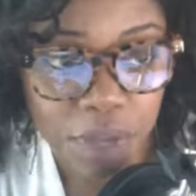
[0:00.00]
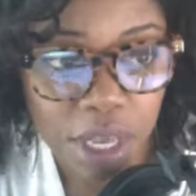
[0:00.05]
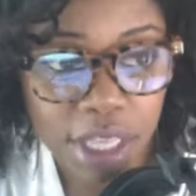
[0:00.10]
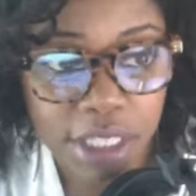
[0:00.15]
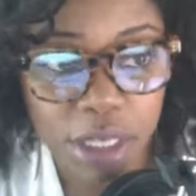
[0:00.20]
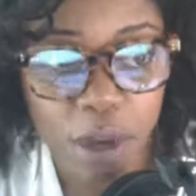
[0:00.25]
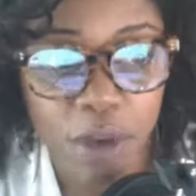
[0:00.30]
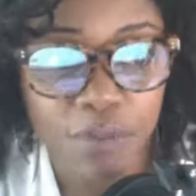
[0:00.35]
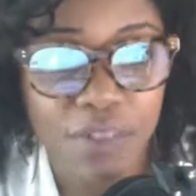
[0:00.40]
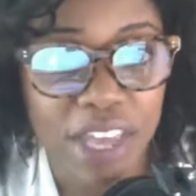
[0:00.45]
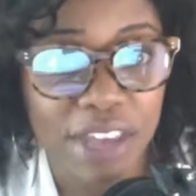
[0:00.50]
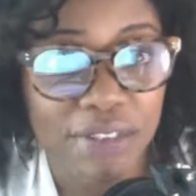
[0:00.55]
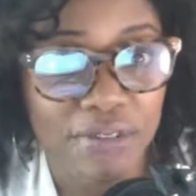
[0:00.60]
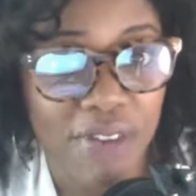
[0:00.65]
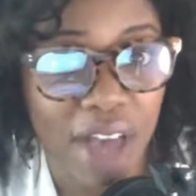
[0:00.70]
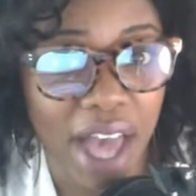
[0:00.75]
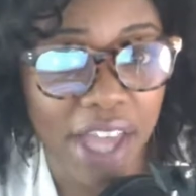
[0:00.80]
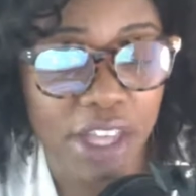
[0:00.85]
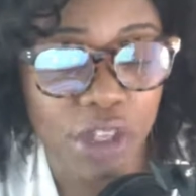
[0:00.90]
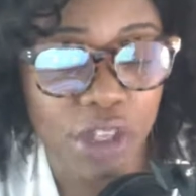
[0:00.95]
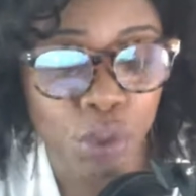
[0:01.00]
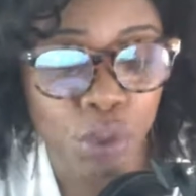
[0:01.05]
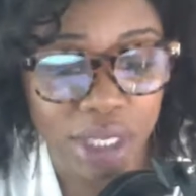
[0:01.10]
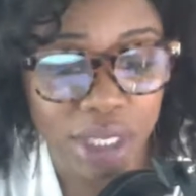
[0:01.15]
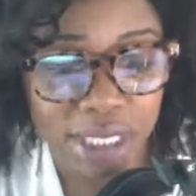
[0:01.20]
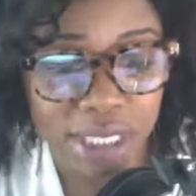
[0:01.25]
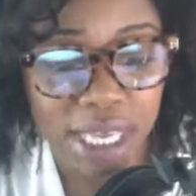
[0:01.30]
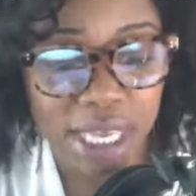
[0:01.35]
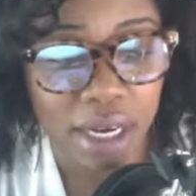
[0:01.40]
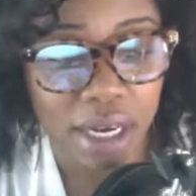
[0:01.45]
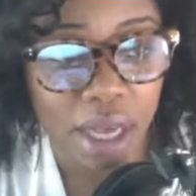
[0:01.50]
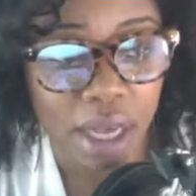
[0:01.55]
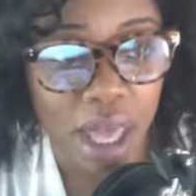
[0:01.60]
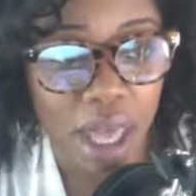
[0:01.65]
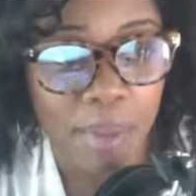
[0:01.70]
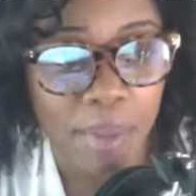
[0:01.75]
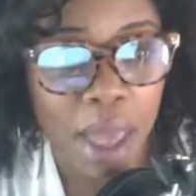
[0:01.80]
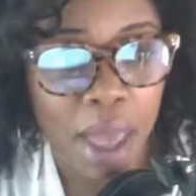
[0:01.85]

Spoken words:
So if you can set it up.